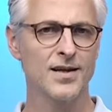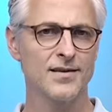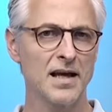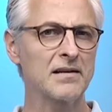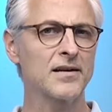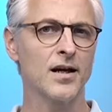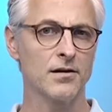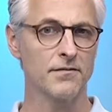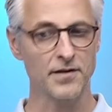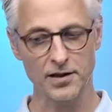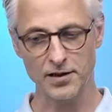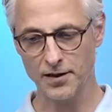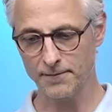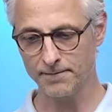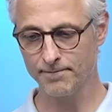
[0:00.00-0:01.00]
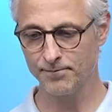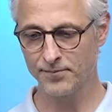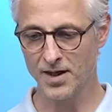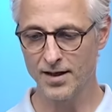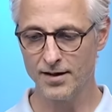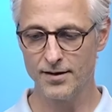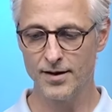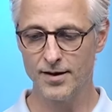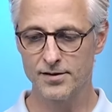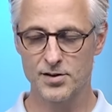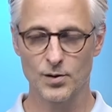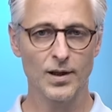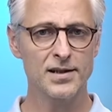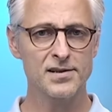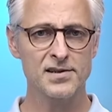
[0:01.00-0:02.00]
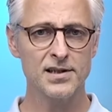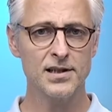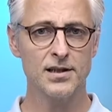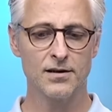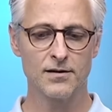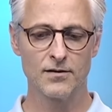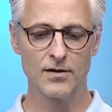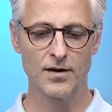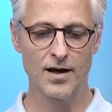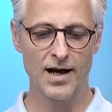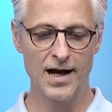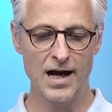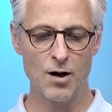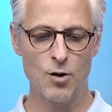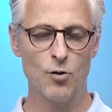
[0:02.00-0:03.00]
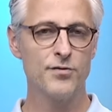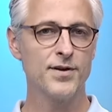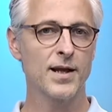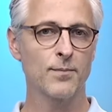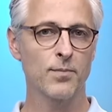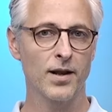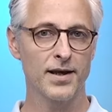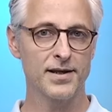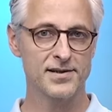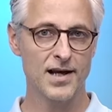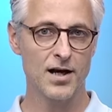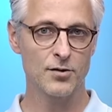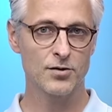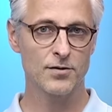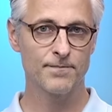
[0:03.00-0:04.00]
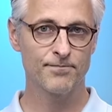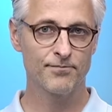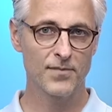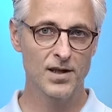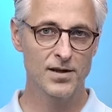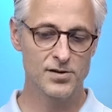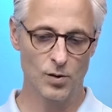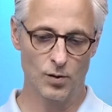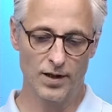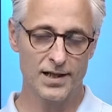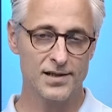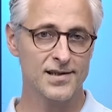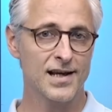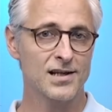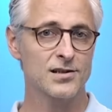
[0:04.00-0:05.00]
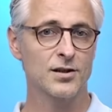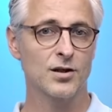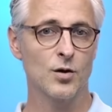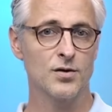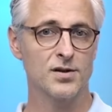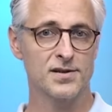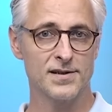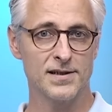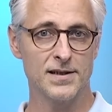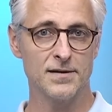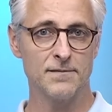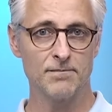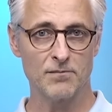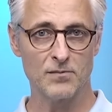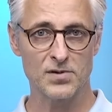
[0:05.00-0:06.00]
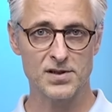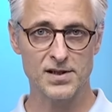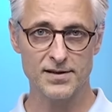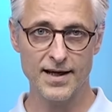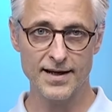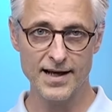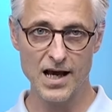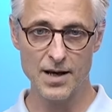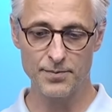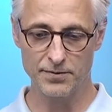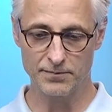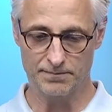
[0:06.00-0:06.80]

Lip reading: That kind of thinking. So let's see how that plays out. So let's actually go and see that app.